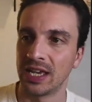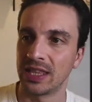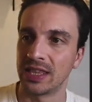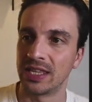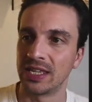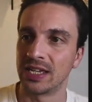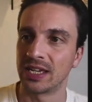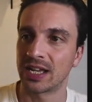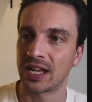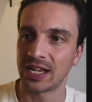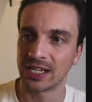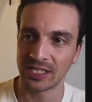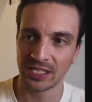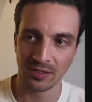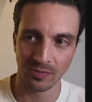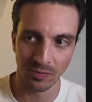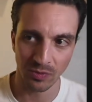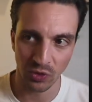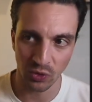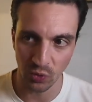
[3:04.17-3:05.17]
The
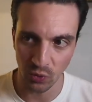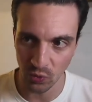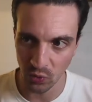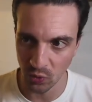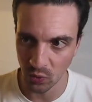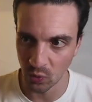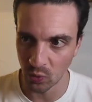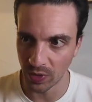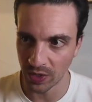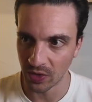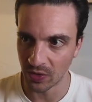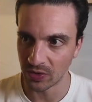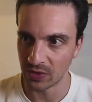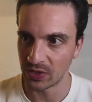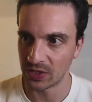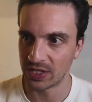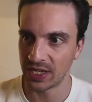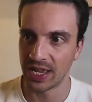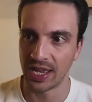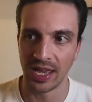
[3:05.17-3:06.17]
custom tool, we're going to
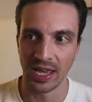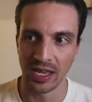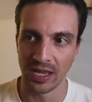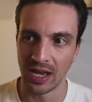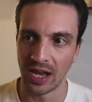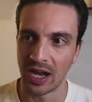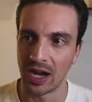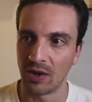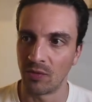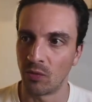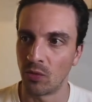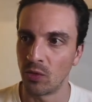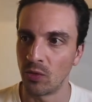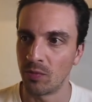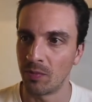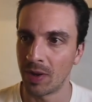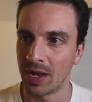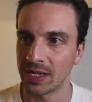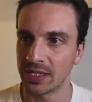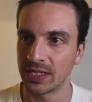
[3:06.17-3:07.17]
say Rube
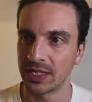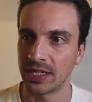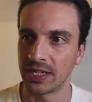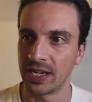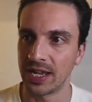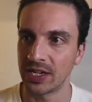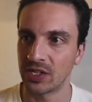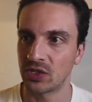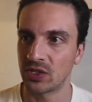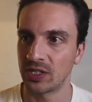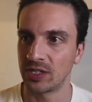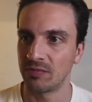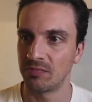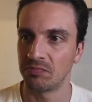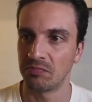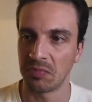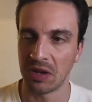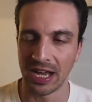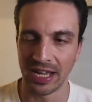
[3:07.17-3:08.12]
Master Connection.